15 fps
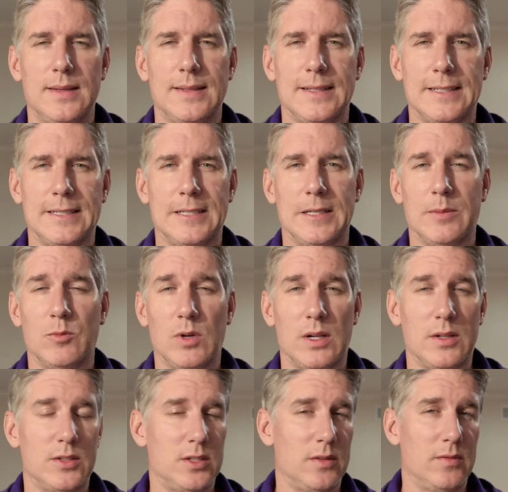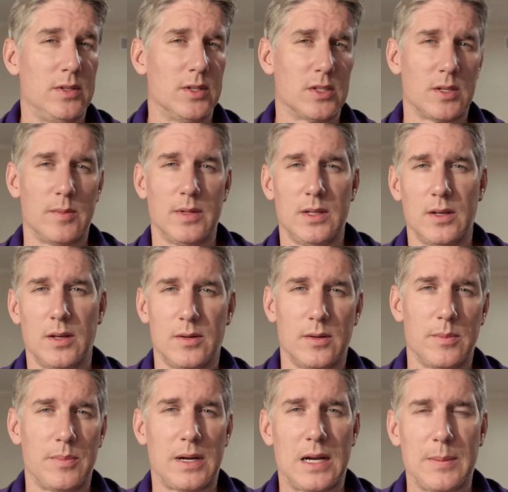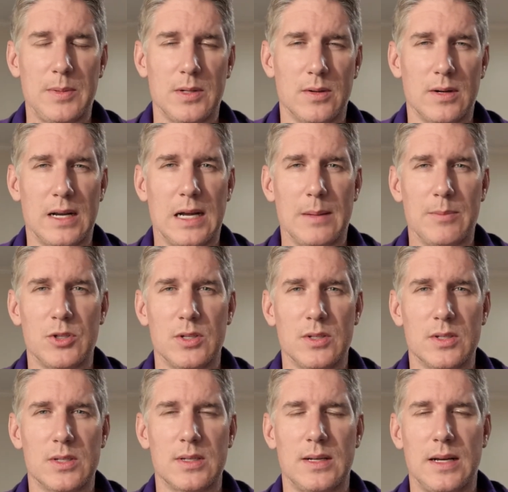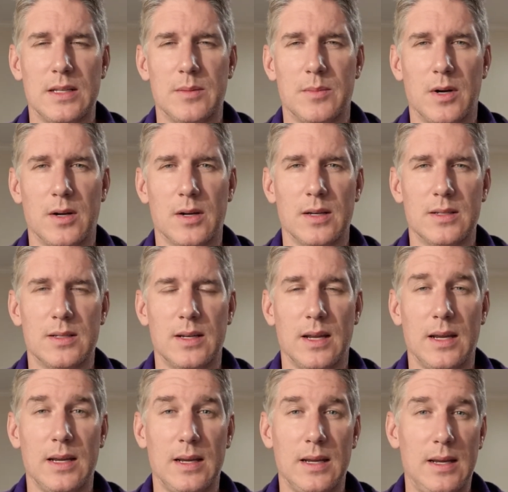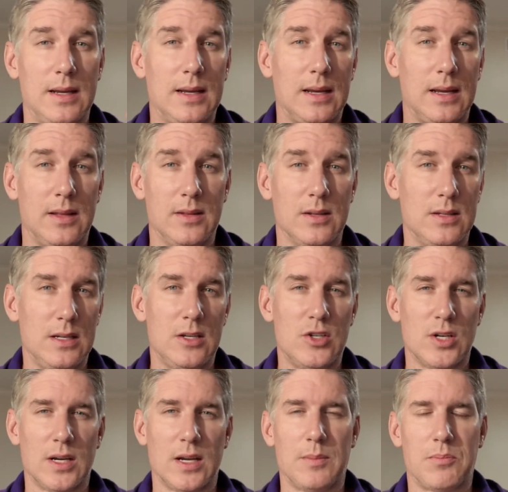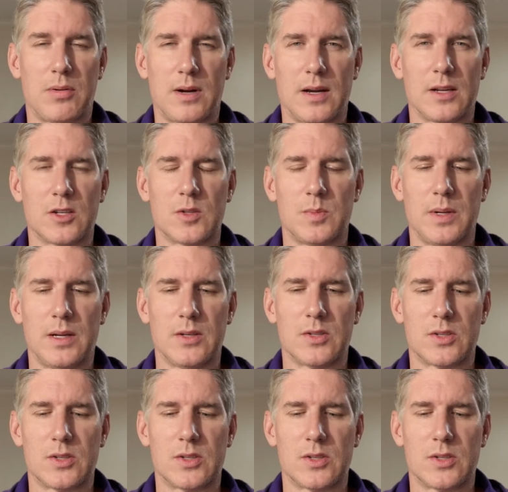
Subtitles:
relative to some of the other popular options on the market today in the DJI product space.